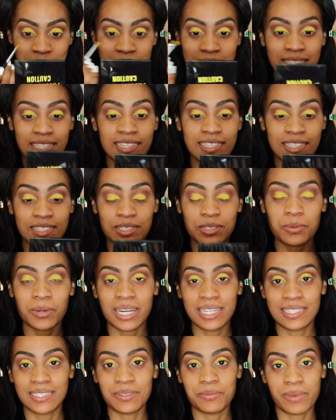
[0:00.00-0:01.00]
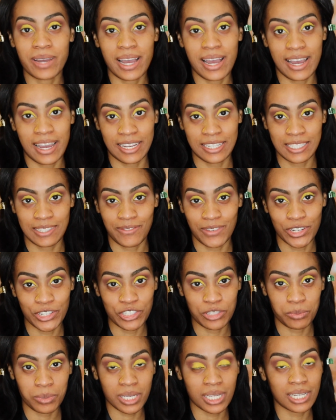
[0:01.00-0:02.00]
See, this is why I did my eyes
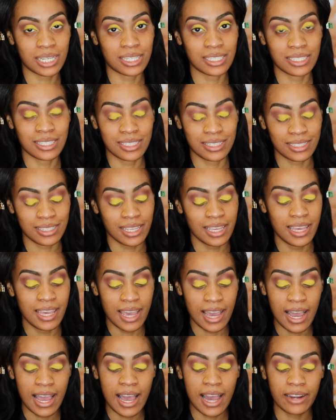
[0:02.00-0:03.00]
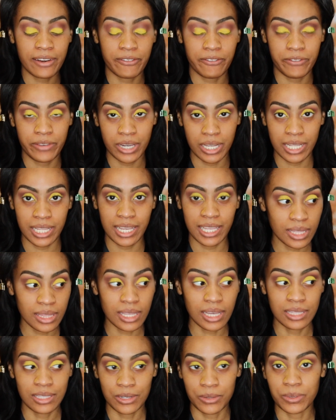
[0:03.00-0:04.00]
first, because I had a feeling
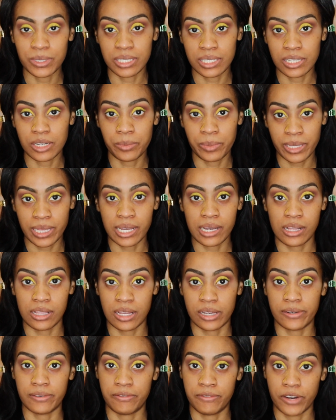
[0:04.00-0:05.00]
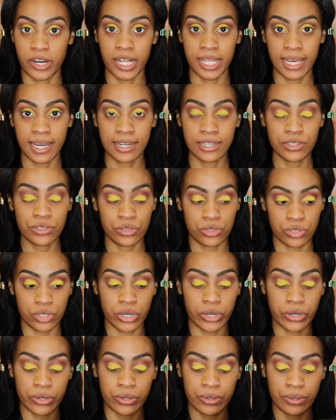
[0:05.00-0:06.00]
that there was going to be like a lot of fallout,
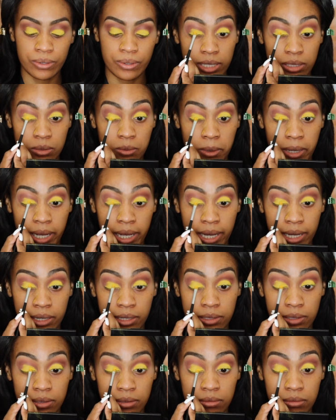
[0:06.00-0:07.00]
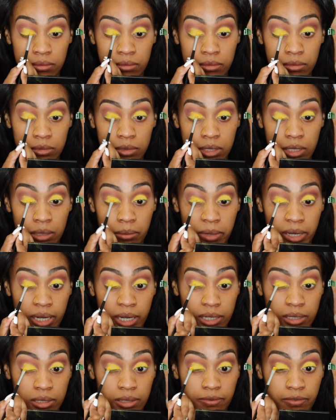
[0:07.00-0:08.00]
so that's why I did my
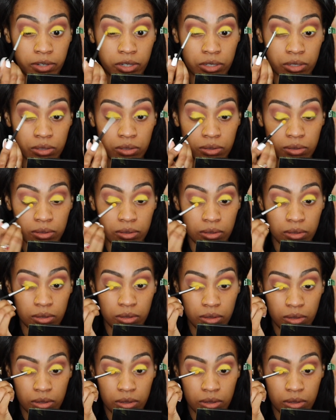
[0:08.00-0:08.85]
eyes first.